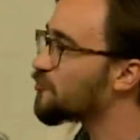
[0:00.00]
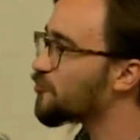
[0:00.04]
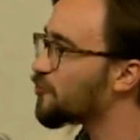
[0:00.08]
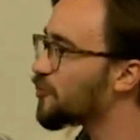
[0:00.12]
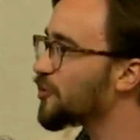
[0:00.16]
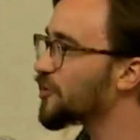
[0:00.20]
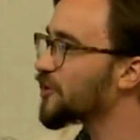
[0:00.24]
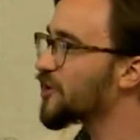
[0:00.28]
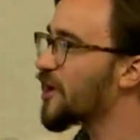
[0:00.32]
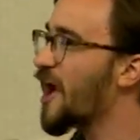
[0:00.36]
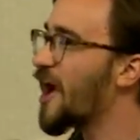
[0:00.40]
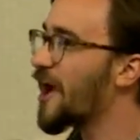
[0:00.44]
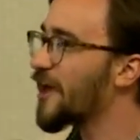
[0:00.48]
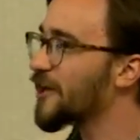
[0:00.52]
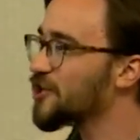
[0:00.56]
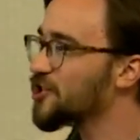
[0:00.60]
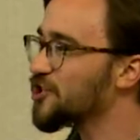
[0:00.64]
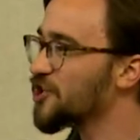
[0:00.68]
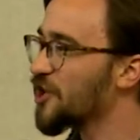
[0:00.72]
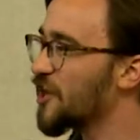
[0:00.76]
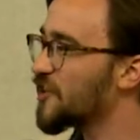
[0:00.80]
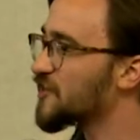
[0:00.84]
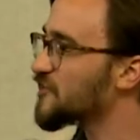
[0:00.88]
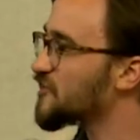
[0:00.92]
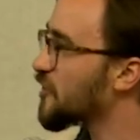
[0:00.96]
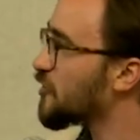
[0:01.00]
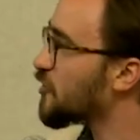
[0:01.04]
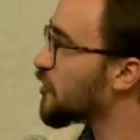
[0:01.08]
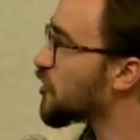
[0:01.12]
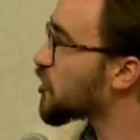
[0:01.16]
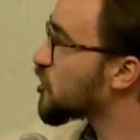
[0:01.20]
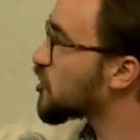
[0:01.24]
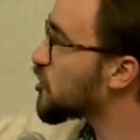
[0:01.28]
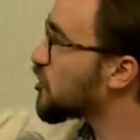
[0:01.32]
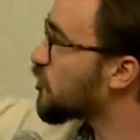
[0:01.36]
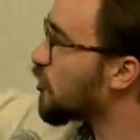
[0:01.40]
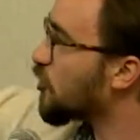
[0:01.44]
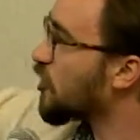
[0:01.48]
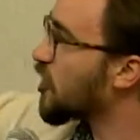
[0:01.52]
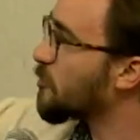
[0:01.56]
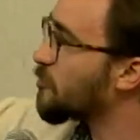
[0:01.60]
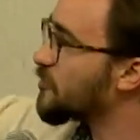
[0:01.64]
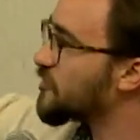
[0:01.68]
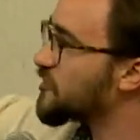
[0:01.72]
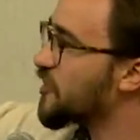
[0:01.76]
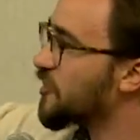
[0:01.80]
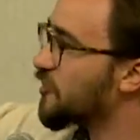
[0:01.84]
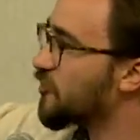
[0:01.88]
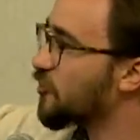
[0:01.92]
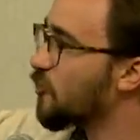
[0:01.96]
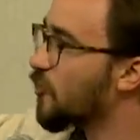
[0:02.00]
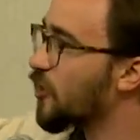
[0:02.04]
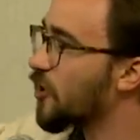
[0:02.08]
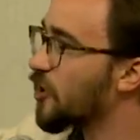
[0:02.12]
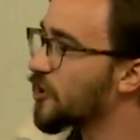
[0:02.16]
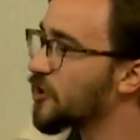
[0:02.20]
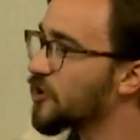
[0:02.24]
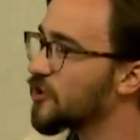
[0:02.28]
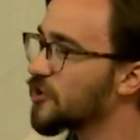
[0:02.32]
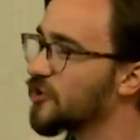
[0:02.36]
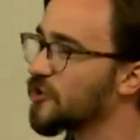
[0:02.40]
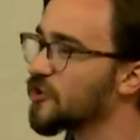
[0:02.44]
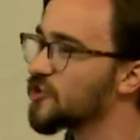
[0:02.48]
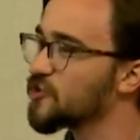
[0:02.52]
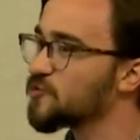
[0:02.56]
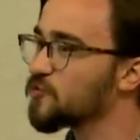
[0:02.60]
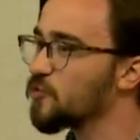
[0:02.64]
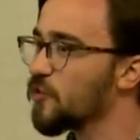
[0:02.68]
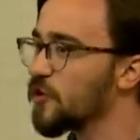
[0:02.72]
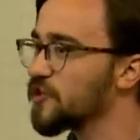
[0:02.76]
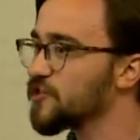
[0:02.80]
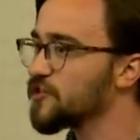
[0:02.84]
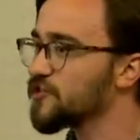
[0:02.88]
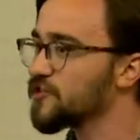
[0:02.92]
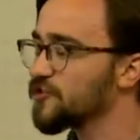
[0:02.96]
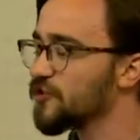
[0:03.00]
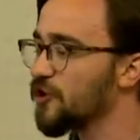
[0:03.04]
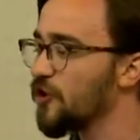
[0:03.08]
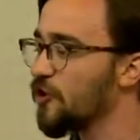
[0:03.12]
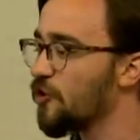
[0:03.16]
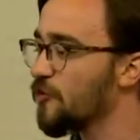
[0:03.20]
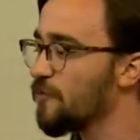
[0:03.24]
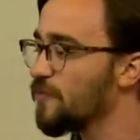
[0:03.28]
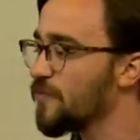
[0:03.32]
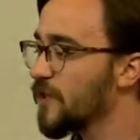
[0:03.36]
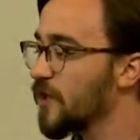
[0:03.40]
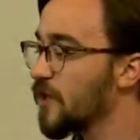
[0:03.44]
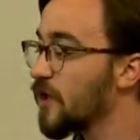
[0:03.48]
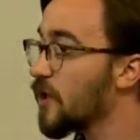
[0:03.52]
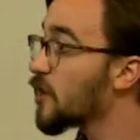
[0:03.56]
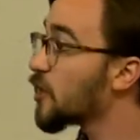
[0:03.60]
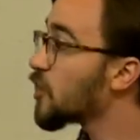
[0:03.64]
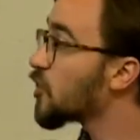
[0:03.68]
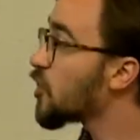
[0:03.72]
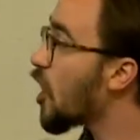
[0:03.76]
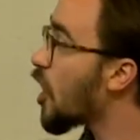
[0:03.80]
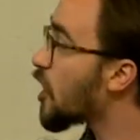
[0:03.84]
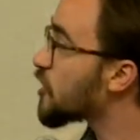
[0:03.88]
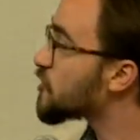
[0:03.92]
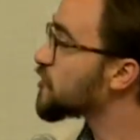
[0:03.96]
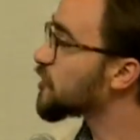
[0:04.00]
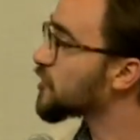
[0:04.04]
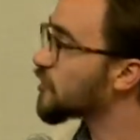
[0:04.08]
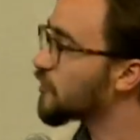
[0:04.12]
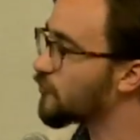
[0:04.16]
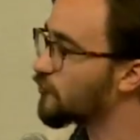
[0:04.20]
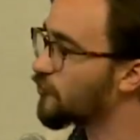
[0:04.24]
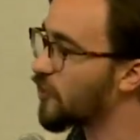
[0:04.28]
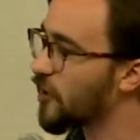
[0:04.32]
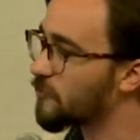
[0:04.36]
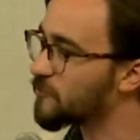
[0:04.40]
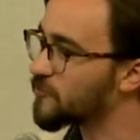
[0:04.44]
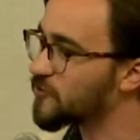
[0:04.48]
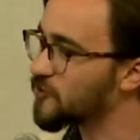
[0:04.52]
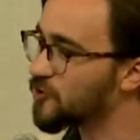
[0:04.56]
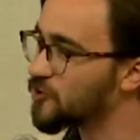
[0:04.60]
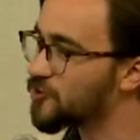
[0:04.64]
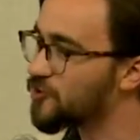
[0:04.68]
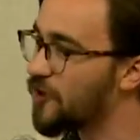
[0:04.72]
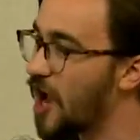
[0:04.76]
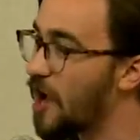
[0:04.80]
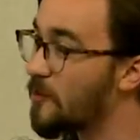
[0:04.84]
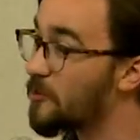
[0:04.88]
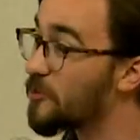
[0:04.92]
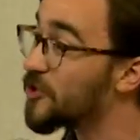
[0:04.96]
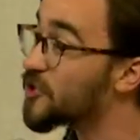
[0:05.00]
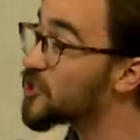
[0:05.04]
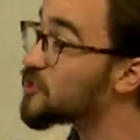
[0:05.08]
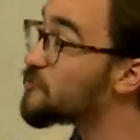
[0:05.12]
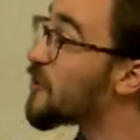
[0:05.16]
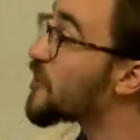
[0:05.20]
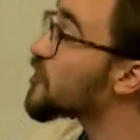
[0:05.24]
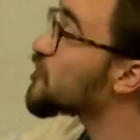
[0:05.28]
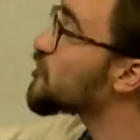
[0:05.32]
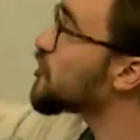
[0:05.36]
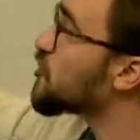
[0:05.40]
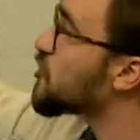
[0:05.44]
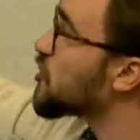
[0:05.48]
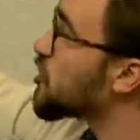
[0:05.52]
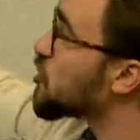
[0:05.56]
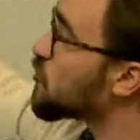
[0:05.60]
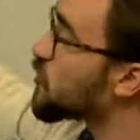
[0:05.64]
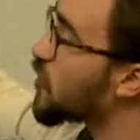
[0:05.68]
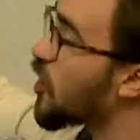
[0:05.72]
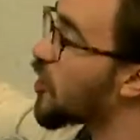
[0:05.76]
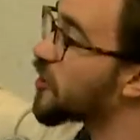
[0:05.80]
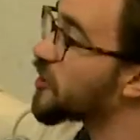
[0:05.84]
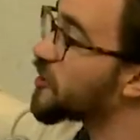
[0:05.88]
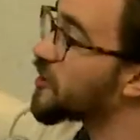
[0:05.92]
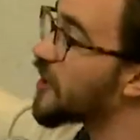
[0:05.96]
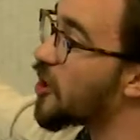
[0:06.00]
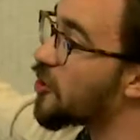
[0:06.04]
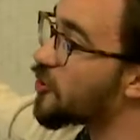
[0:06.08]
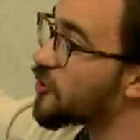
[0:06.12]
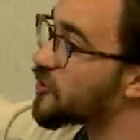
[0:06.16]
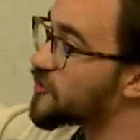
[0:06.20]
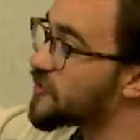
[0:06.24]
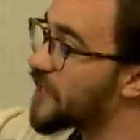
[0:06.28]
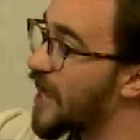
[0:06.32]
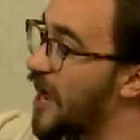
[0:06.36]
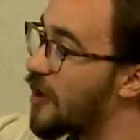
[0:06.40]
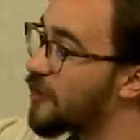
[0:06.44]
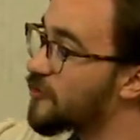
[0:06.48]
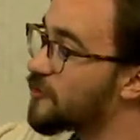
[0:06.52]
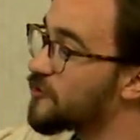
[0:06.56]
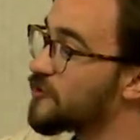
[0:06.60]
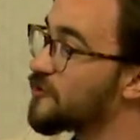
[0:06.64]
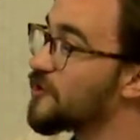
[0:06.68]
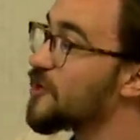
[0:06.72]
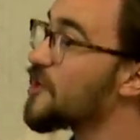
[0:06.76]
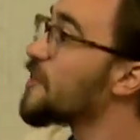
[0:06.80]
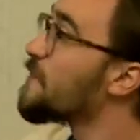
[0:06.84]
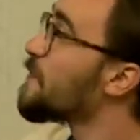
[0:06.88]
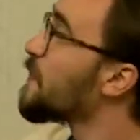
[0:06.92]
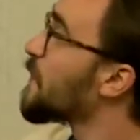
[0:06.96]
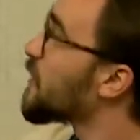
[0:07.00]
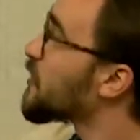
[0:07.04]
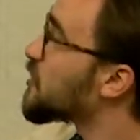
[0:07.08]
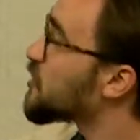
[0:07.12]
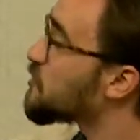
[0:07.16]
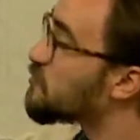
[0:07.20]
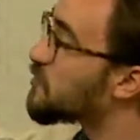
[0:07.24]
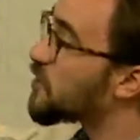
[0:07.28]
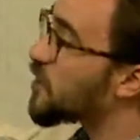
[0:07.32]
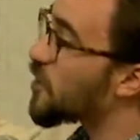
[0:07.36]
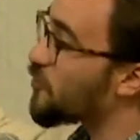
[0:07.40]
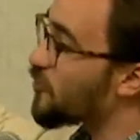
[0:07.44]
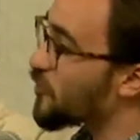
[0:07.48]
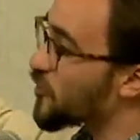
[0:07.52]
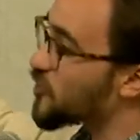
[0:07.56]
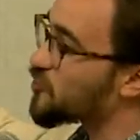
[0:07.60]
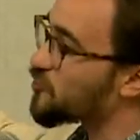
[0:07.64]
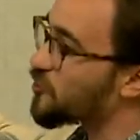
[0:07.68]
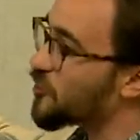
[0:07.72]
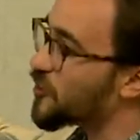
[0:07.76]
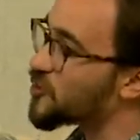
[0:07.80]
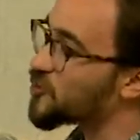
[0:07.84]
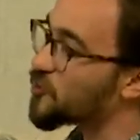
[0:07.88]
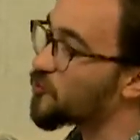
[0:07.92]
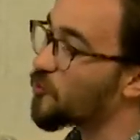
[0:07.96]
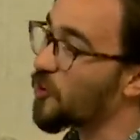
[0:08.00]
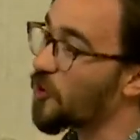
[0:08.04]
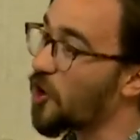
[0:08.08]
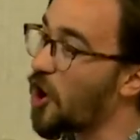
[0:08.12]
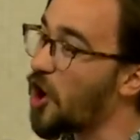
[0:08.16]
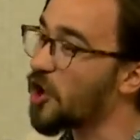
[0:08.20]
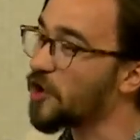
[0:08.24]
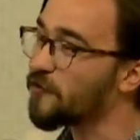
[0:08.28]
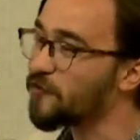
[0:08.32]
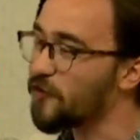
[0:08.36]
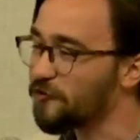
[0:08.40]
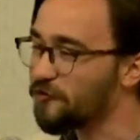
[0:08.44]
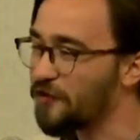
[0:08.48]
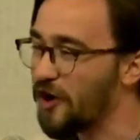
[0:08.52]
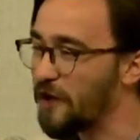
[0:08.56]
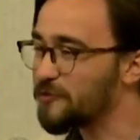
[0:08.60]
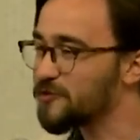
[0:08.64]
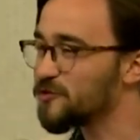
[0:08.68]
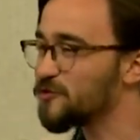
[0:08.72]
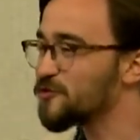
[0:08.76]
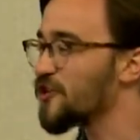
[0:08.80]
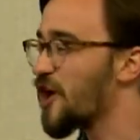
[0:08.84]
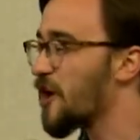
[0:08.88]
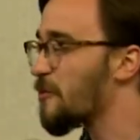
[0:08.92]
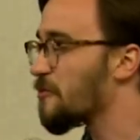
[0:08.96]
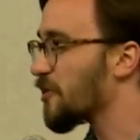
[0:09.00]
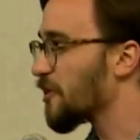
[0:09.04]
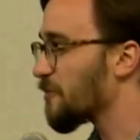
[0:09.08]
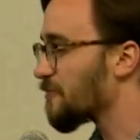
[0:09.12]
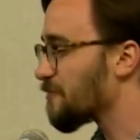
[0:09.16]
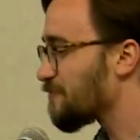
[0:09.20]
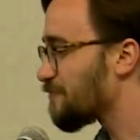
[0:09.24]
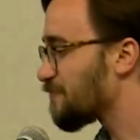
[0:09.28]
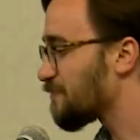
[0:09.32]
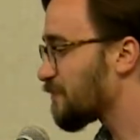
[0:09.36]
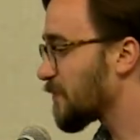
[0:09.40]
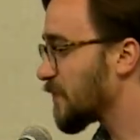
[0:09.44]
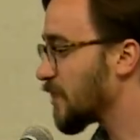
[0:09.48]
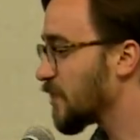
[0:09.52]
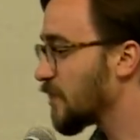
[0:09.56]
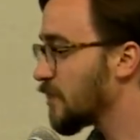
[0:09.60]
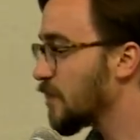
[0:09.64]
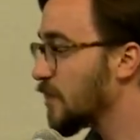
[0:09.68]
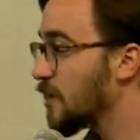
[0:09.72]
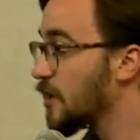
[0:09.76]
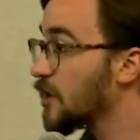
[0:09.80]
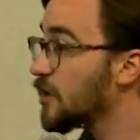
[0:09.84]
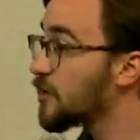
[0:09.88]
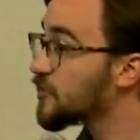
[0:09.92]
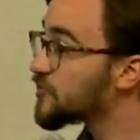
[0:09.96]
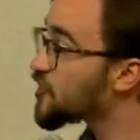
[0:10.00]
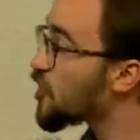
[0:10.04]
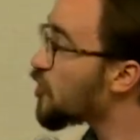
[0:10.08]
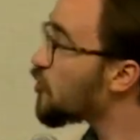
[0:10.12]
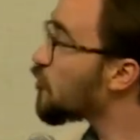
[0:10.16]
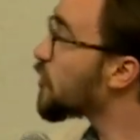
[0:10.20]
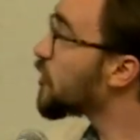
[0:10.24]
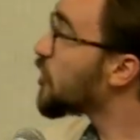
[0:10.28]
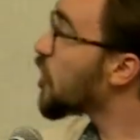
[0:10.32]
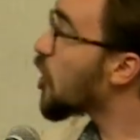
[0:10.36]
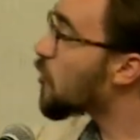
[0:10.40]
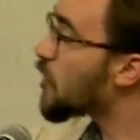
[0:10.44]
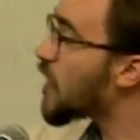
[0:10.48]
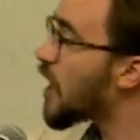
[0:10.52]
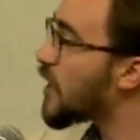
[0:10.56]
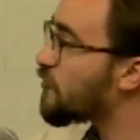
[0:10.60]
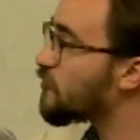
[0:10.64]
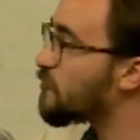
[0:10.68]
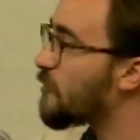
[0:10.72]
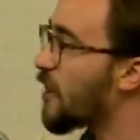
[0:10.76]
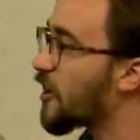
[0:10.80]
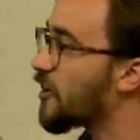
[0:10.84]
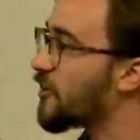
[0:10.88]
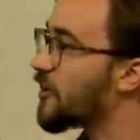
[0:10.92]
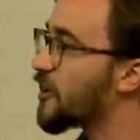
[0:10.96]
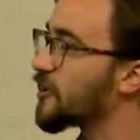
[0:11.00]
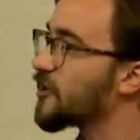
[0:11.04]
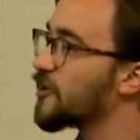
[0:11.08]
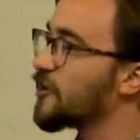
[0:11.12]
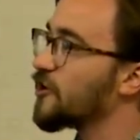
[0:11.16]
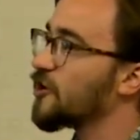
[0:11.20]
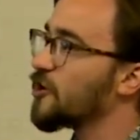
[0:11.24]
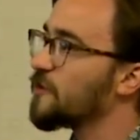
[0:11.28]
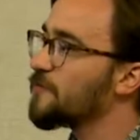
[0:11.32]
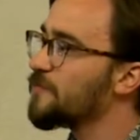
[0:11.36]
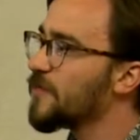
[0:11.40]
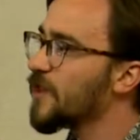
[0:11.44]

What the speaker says: really high chance that this 30% of the work is what's, causing the frames to drop, especially since we already narrowed it down to be in this region where all of our frames were dropping. So we know we have a bottleneck here.